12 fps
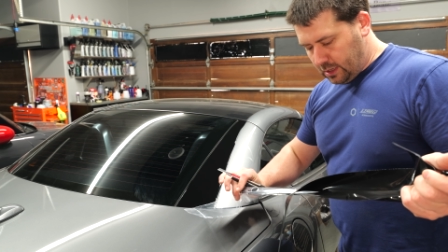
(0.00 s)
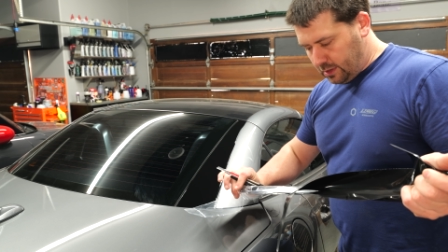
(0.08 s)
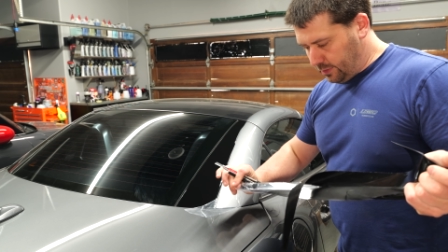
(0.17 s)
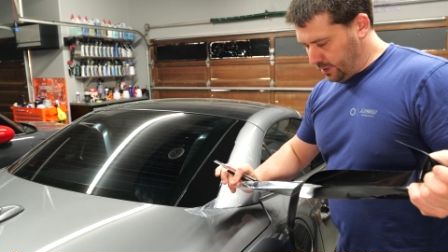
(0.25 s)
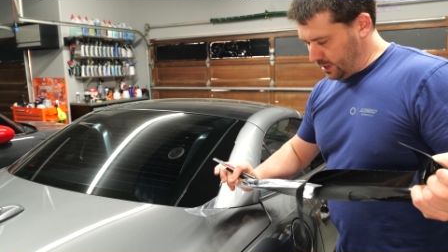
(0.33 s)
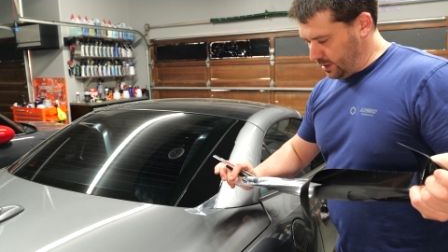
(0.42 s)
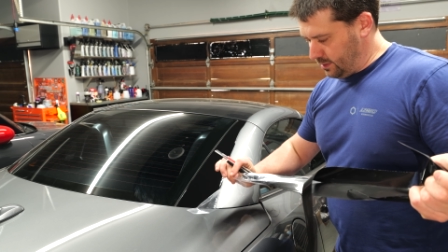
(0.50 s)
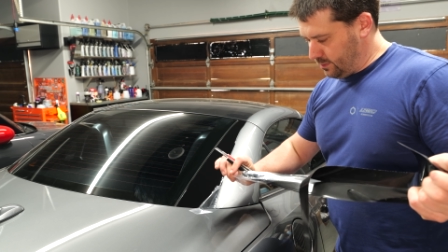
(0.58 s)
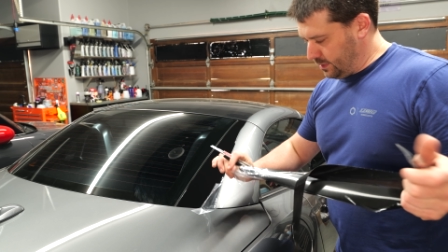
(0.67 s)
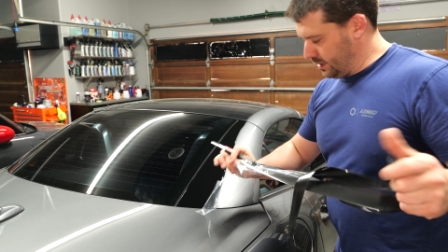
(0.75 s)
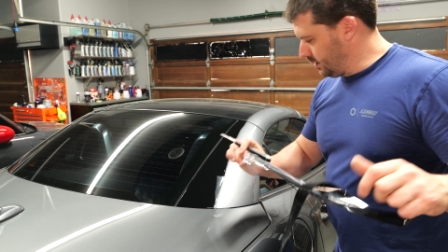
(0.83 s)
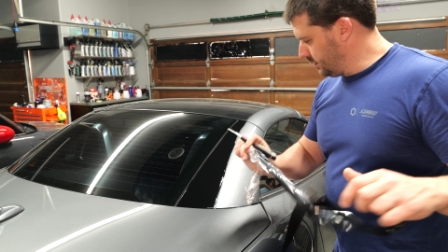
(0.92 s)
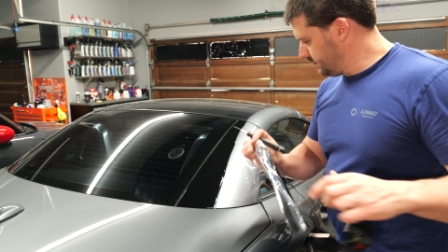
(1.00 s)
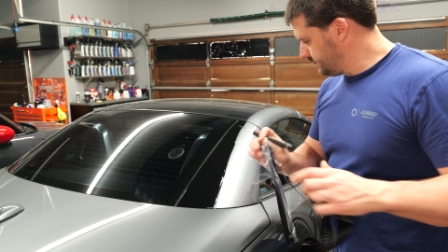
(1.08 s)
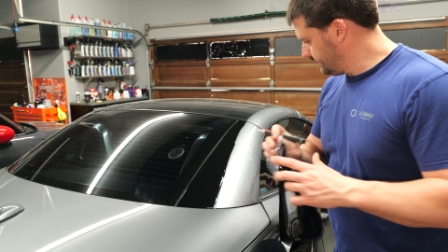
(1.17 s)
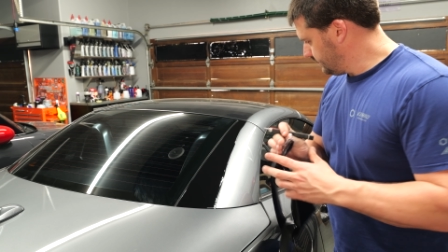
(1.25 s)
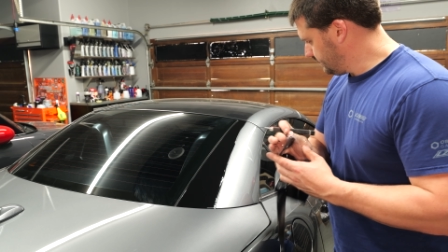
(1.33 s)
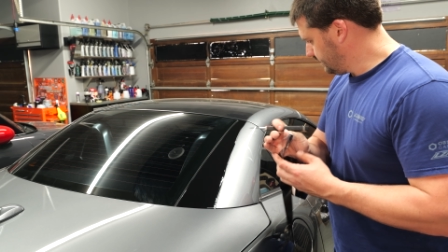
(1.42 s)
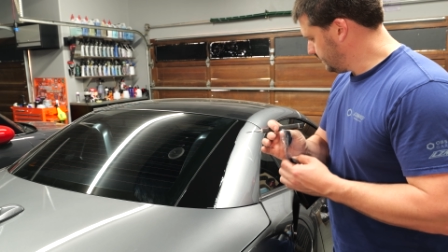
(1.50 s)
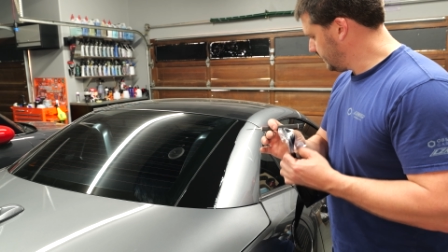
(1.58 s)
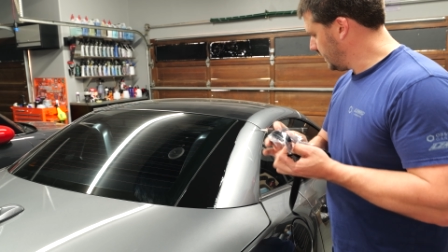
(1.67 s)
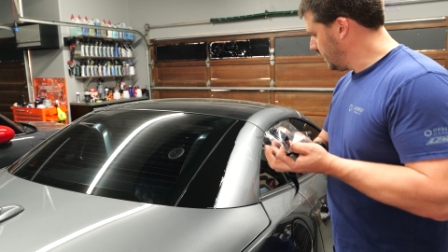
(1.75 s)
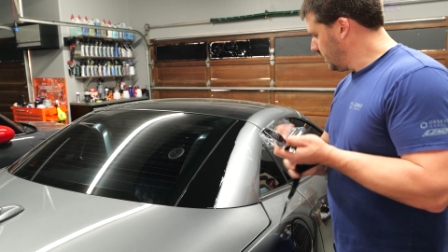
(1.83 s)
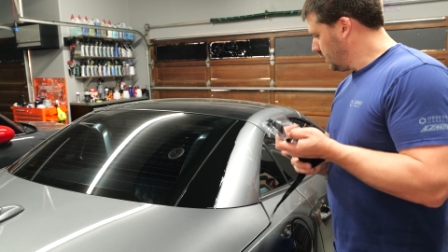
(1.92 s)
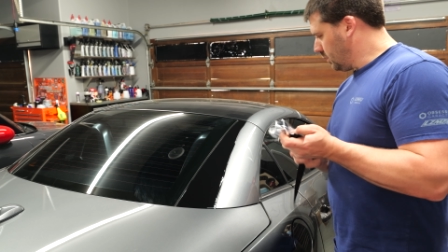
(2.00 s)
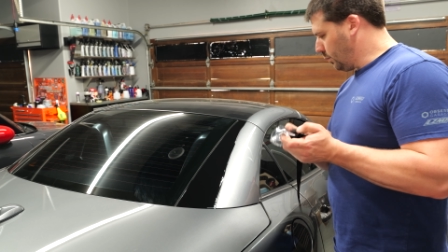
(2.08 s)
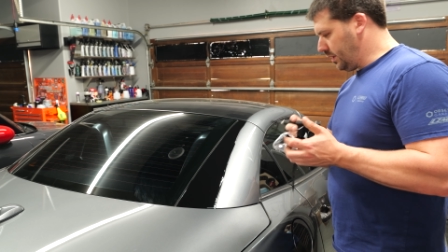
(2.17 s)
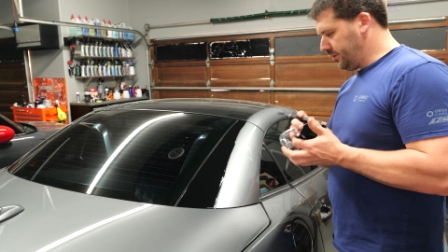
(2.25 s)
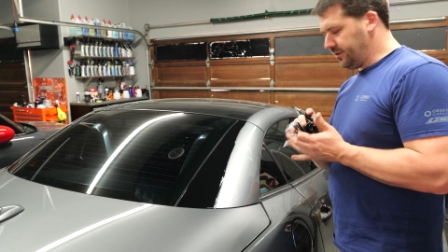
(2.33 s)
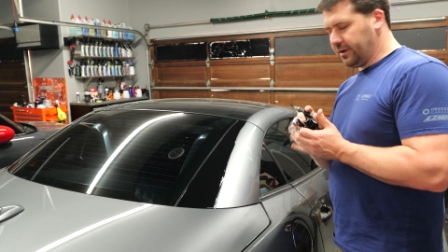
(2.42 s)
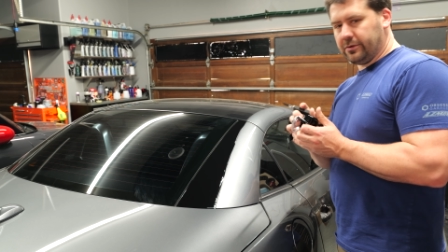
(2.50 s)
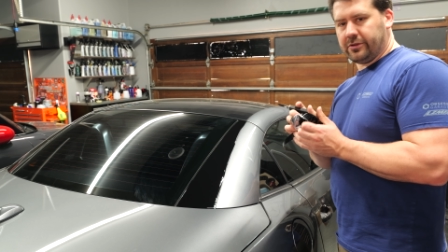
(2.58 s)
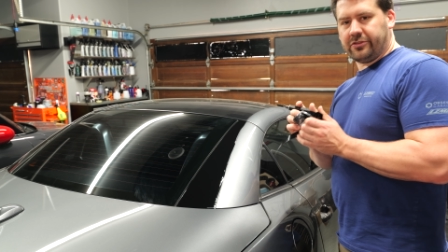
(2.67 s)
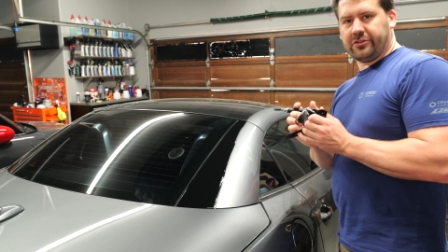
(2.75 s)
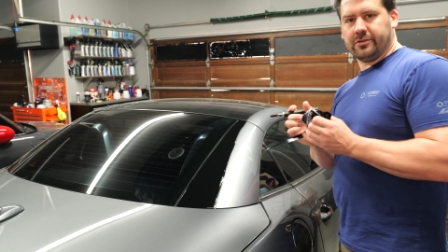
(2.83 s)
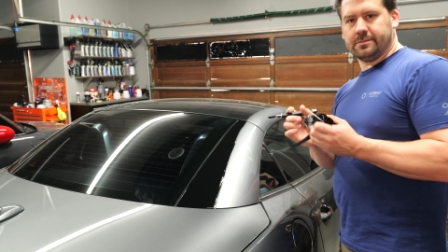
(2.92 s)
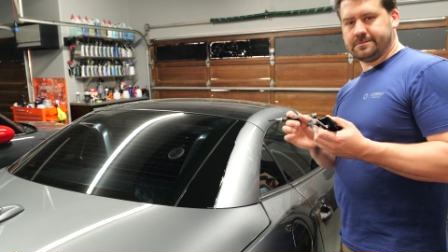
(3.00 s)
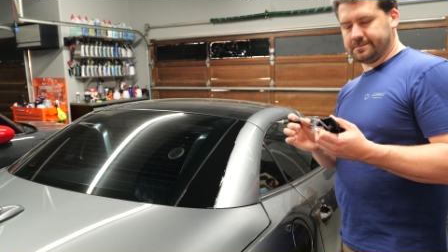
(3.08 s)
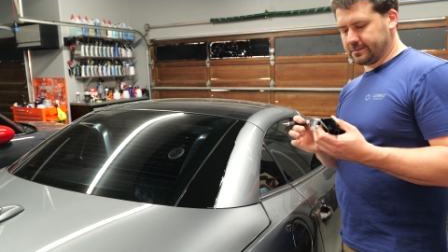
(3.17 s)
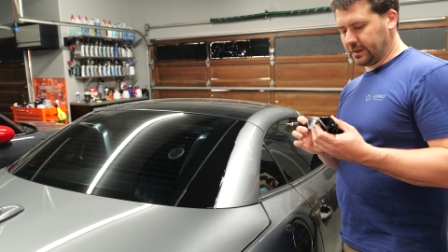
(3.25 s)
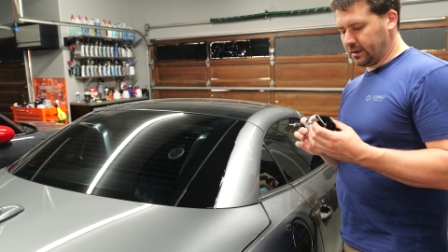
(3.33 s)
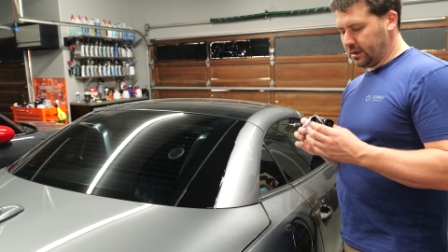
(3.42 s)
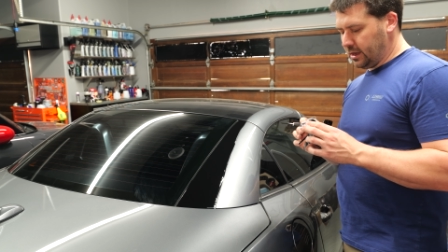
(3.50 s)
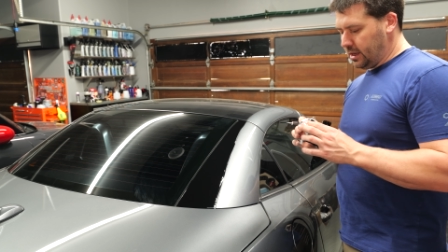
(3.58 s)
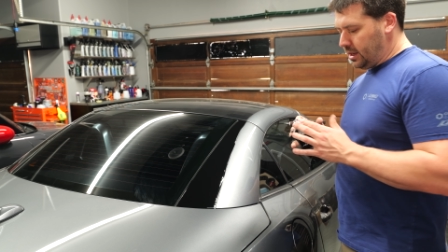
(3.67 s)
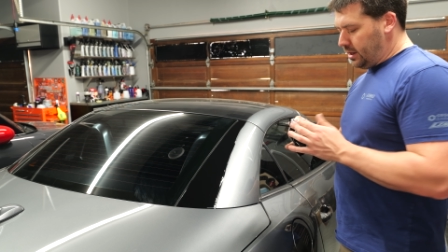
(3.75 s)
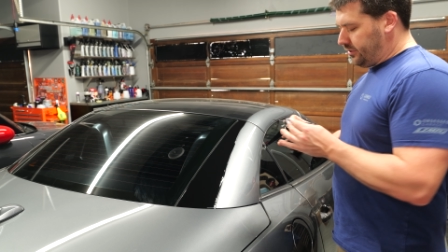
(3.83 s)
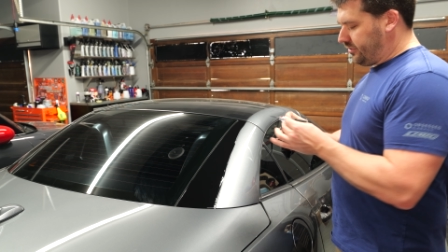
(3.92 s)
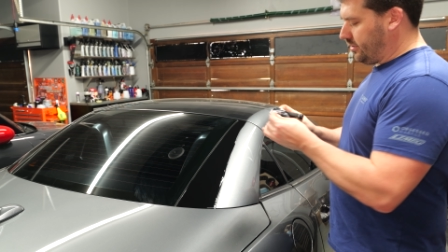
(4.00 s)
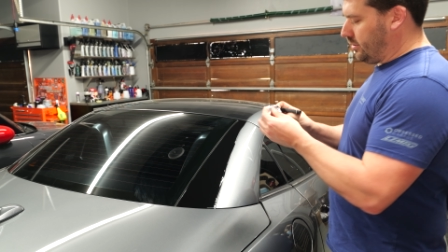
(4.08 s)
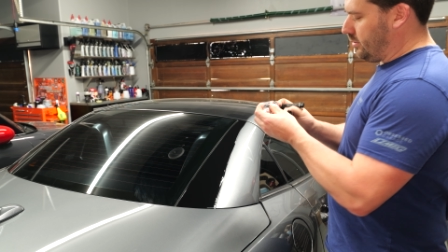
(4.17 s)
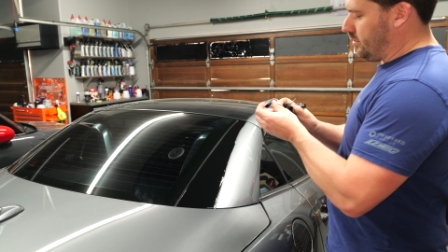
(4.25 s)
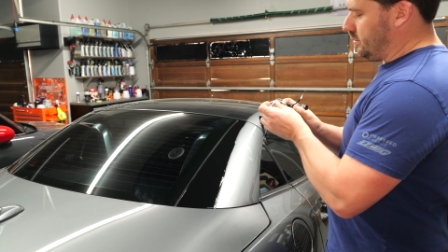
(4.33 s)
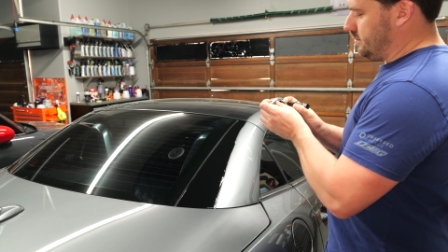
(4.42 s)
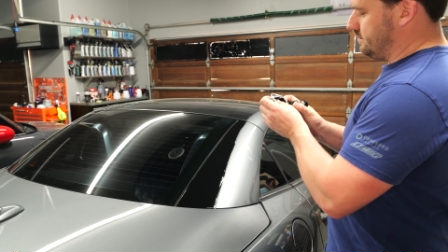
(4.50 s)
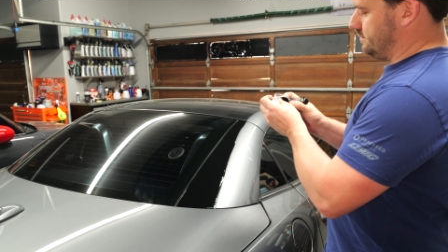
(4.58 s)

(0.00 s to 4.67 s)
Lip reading: Okay, well folks, so